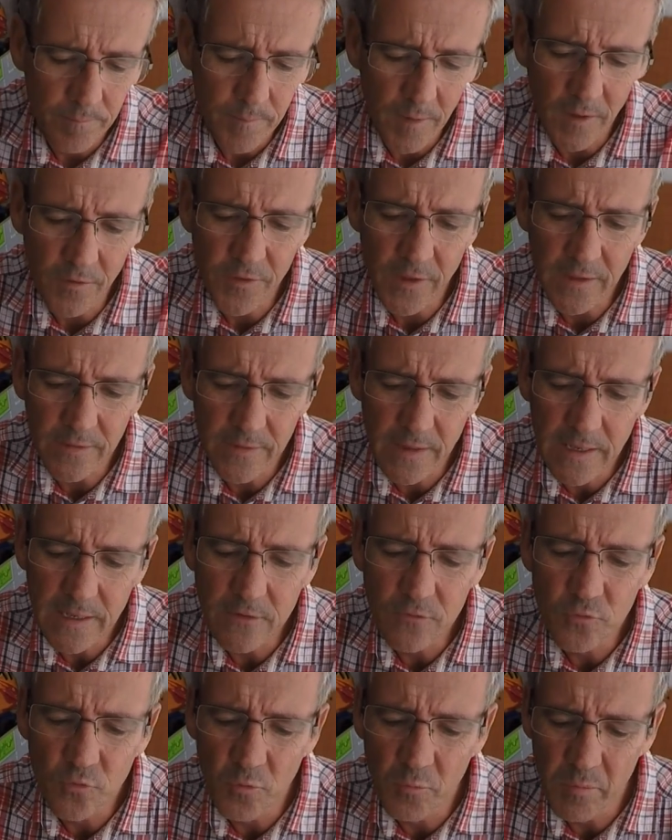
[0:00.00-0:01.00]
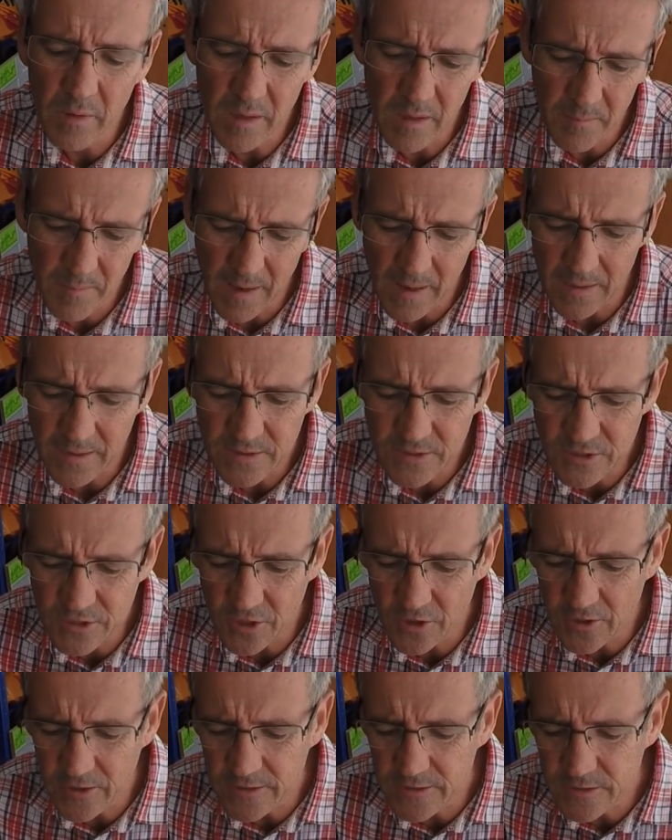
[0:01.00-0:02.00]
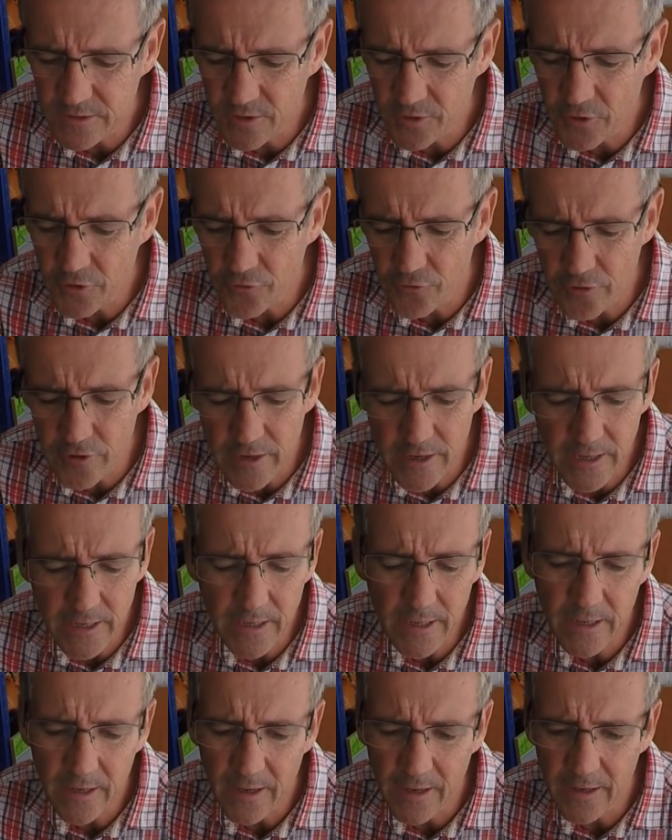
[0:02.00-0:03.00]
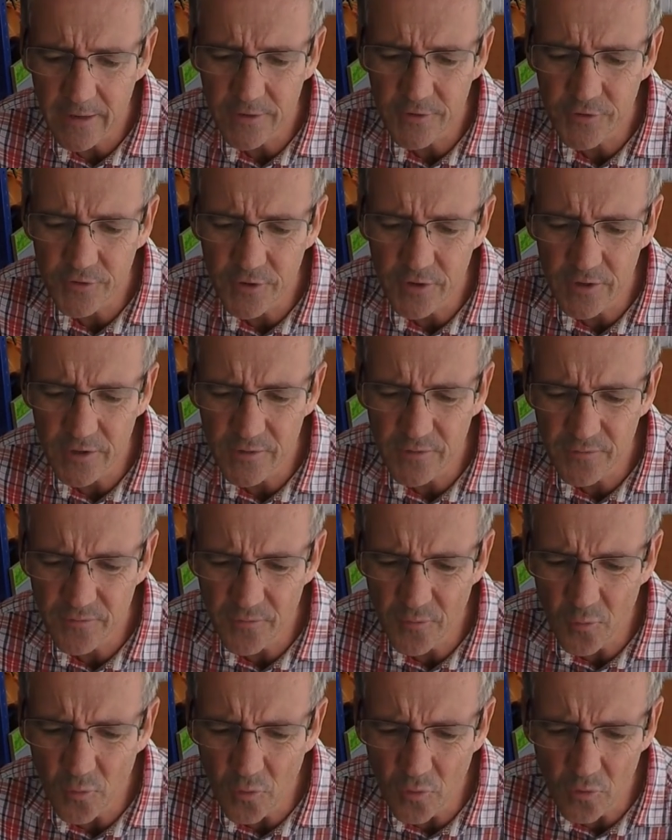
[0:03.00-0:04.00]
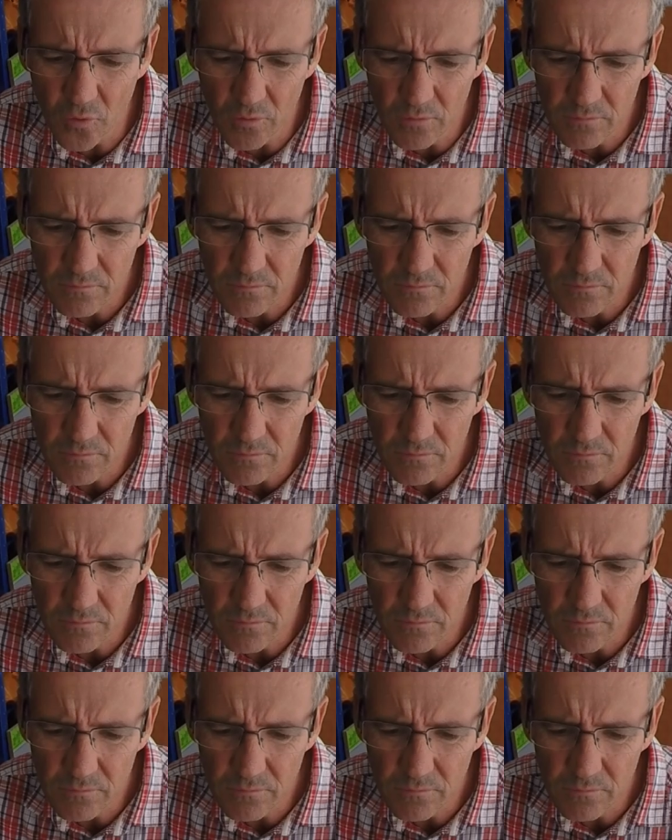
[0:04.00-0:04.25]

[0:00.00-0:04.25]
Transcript: I think these would be about a size 3 and a size 4.